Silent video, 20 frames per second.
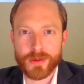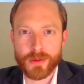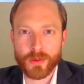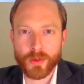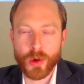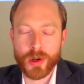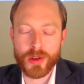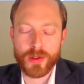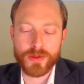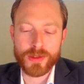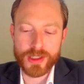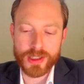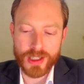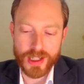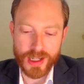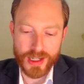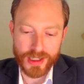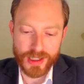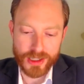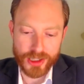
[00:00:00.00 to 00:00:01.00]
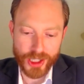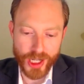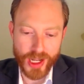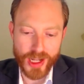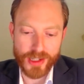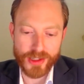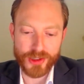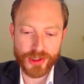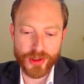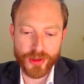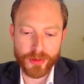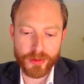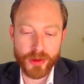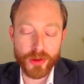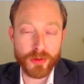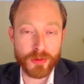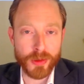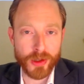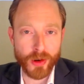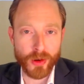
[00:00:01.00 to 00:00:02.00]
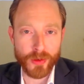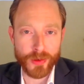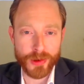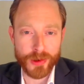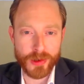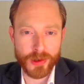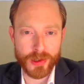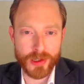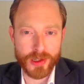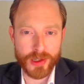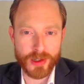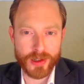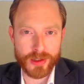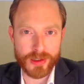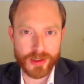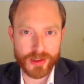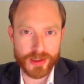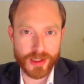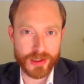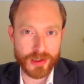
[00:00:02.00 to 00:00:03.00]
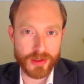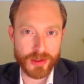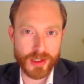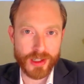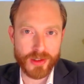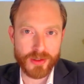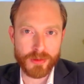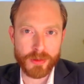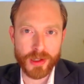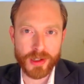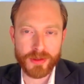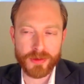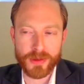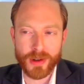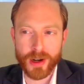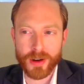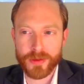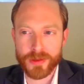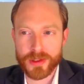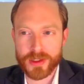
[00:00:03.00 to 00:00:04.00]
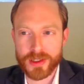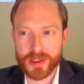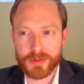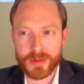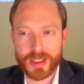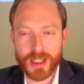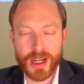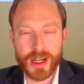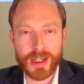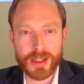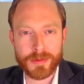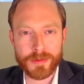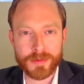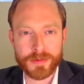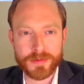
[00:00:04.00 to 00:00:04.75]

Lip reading: what you've seen change in the movement over your years, because as you said, you've been involved for some time.